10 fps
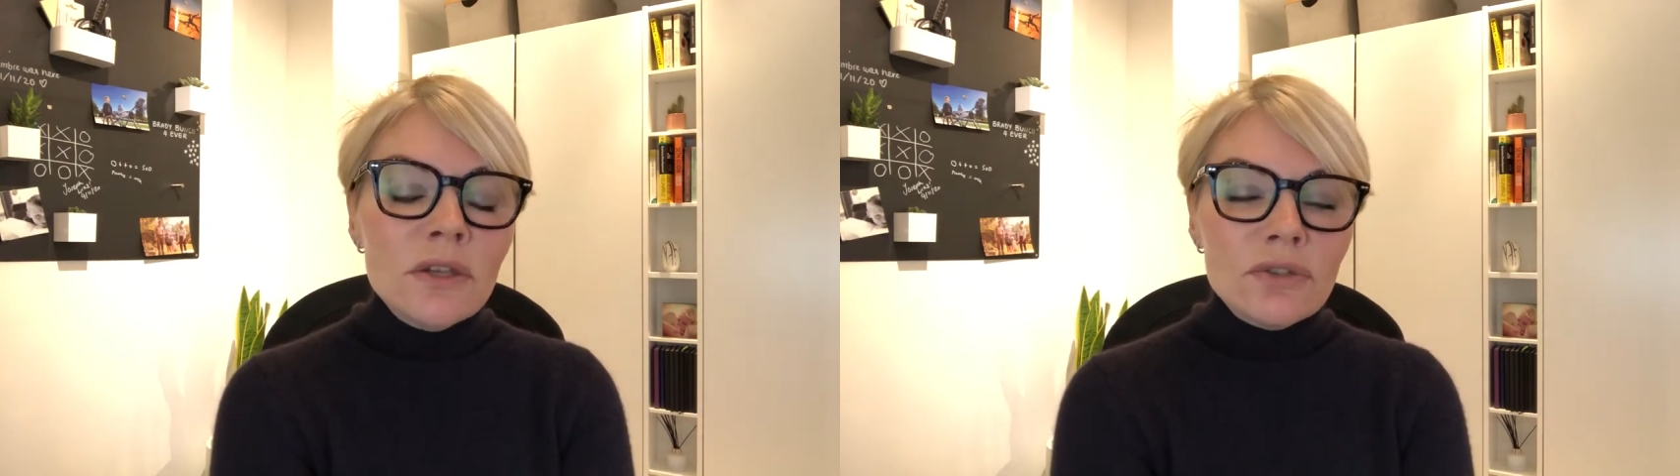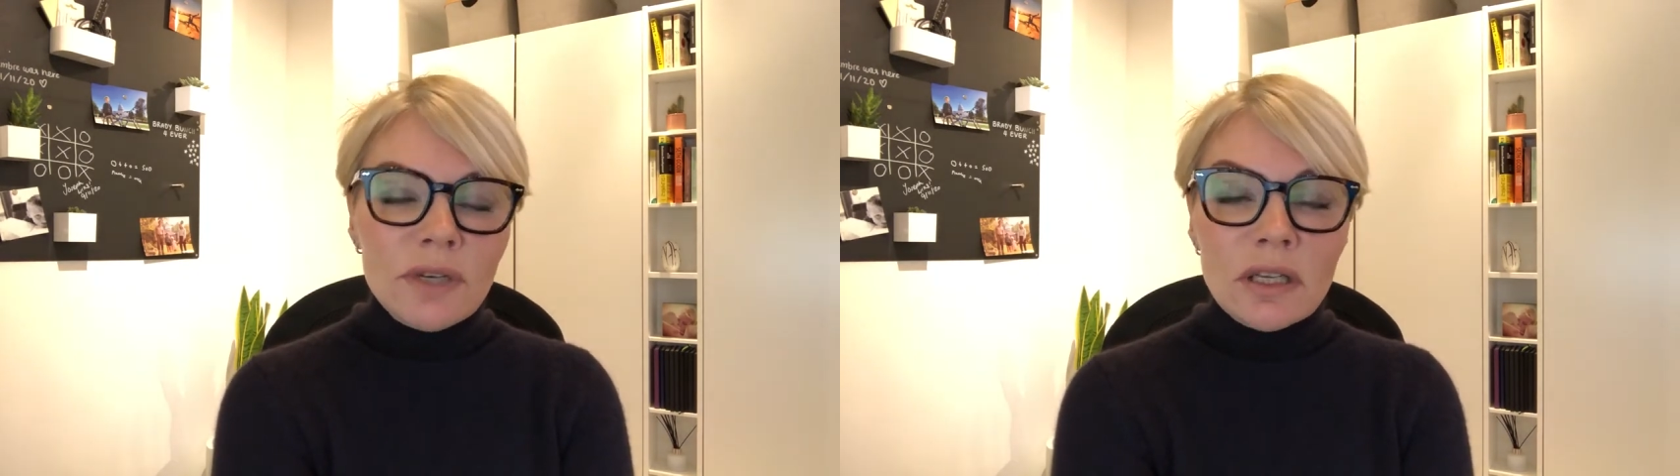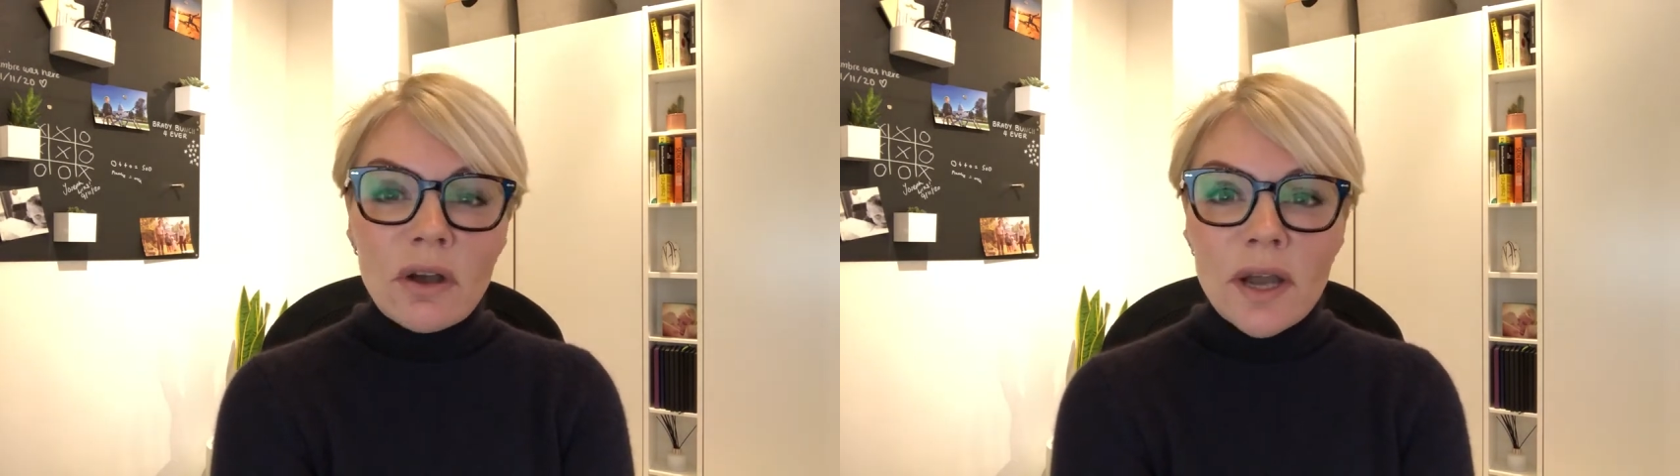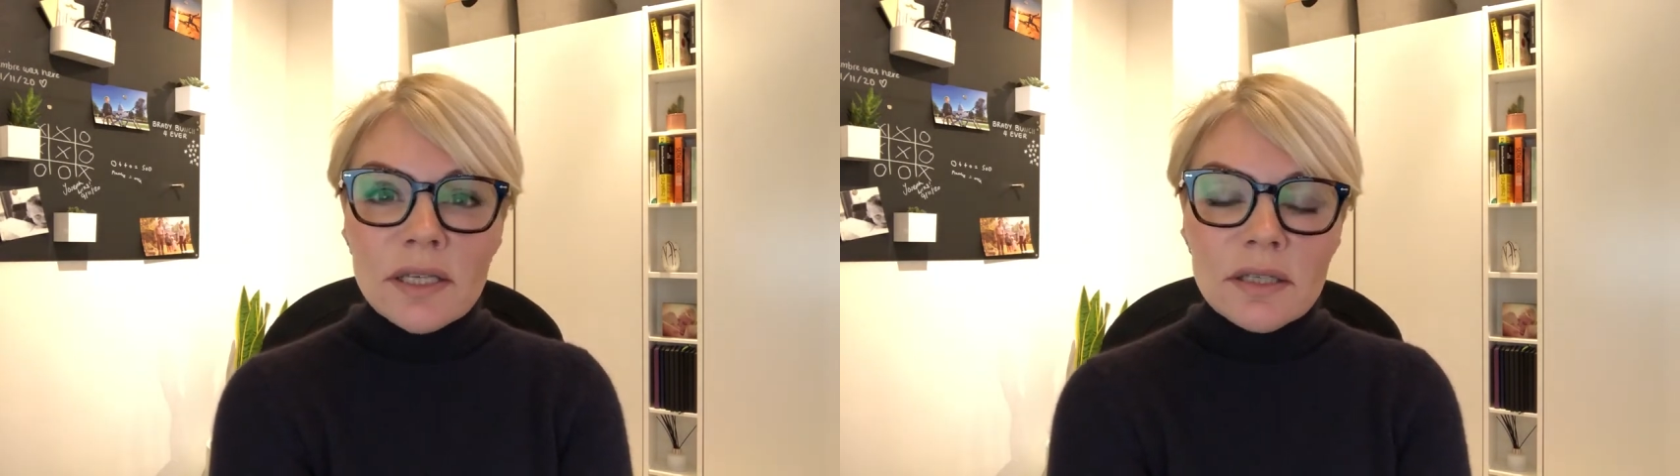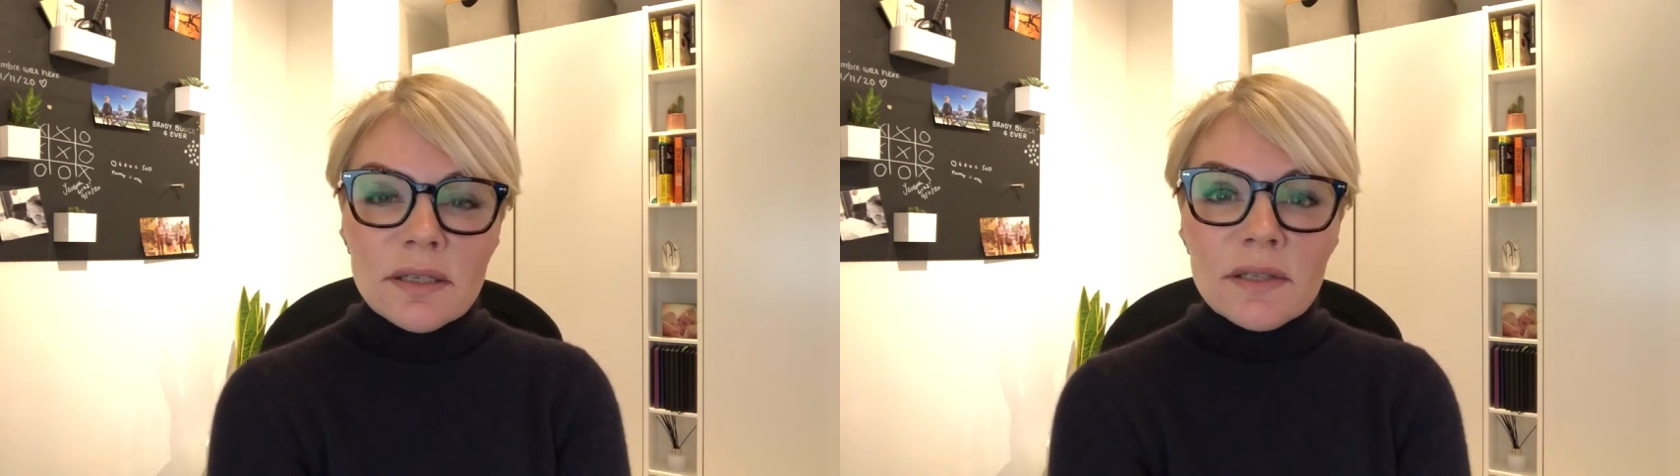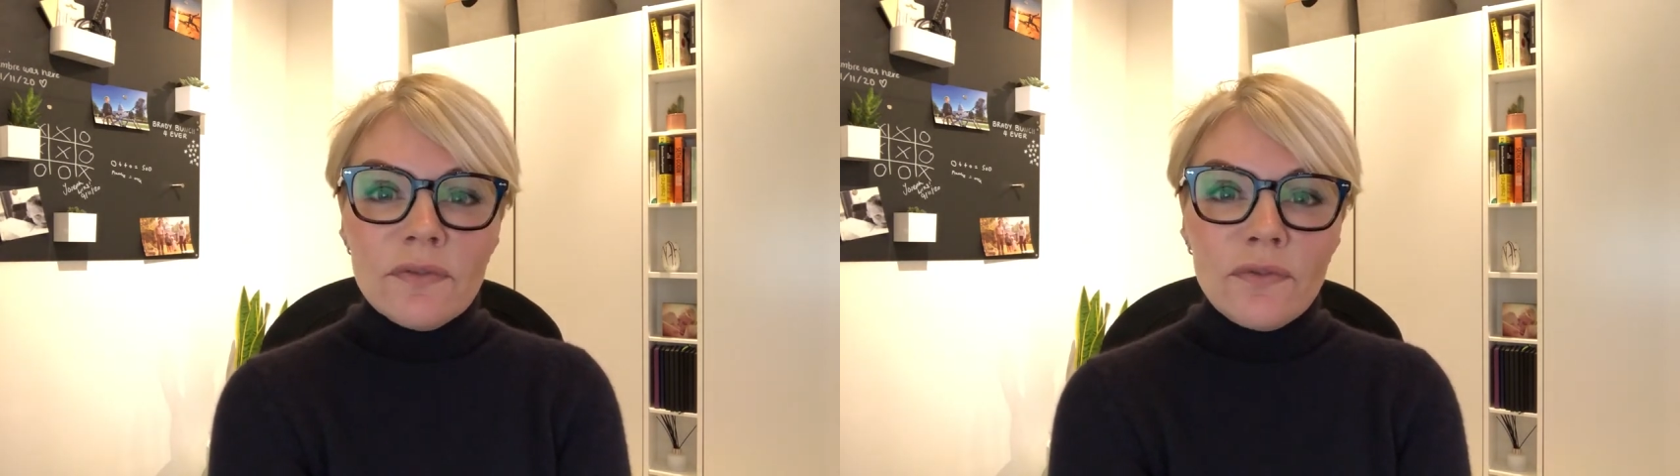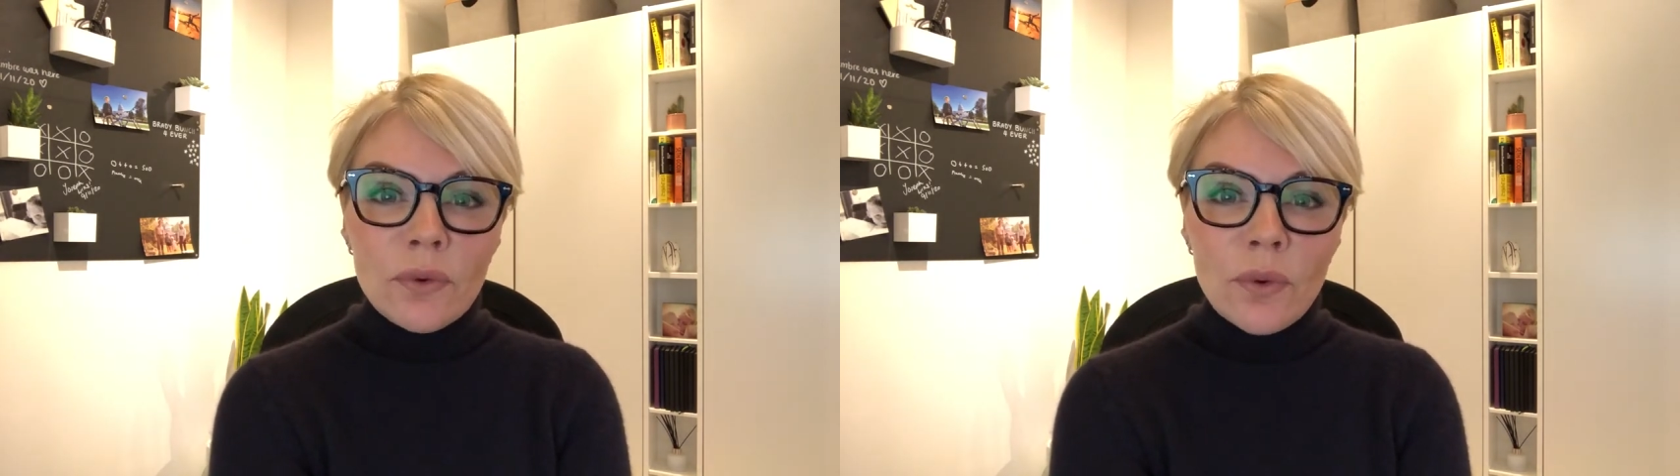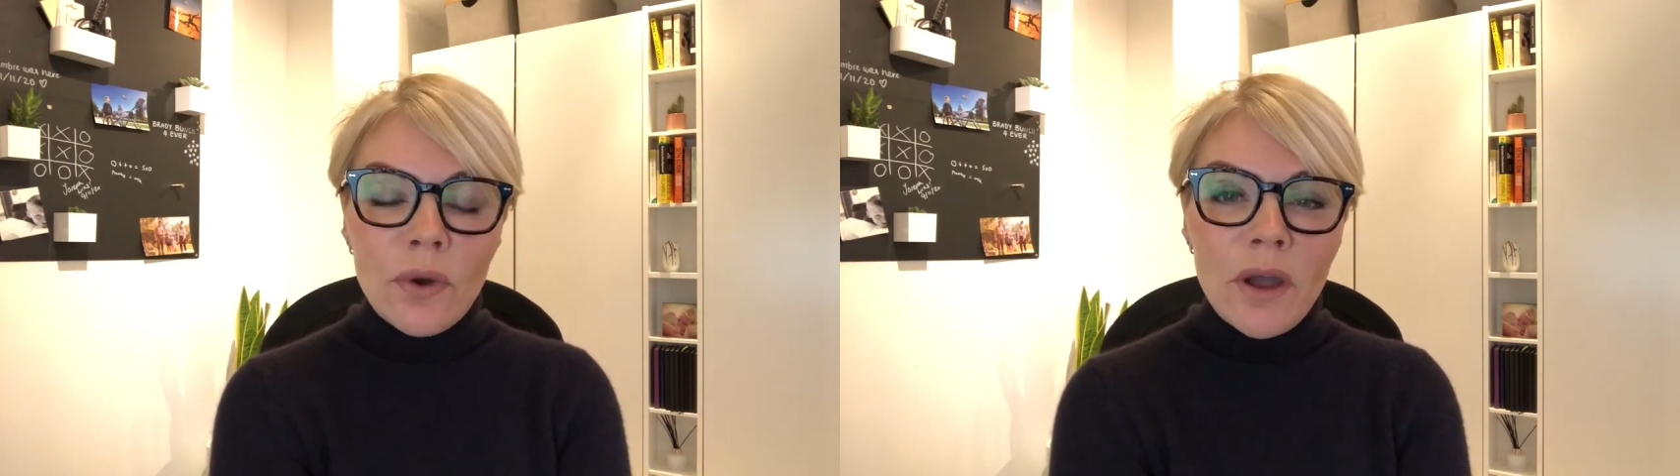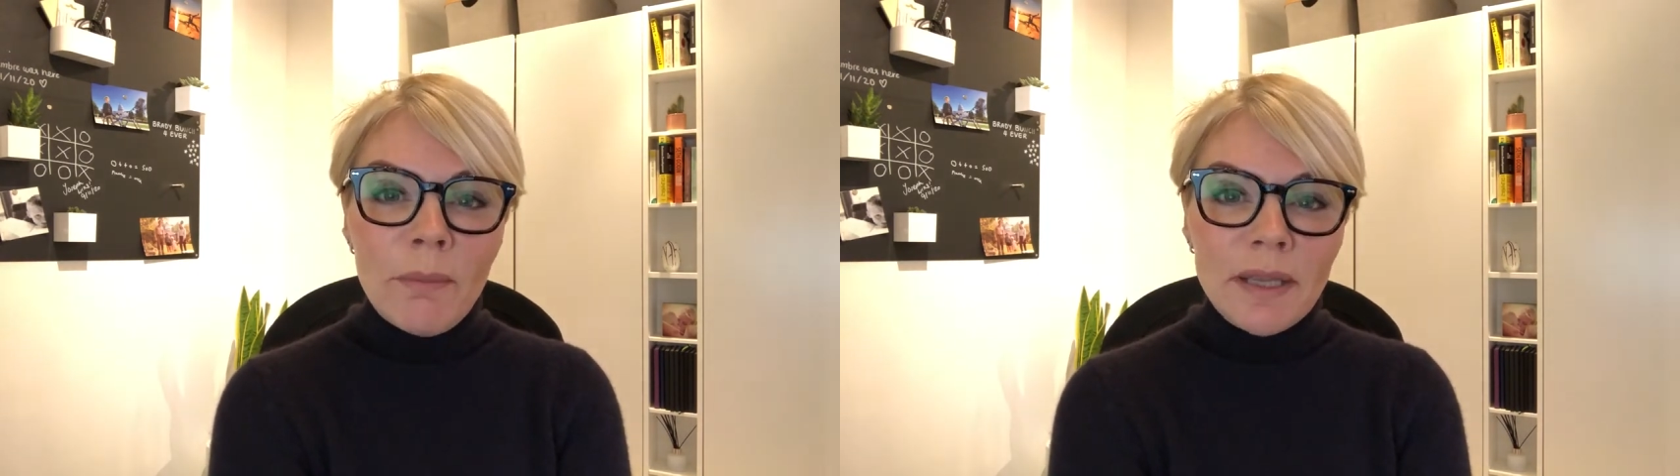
strict guidance for uh,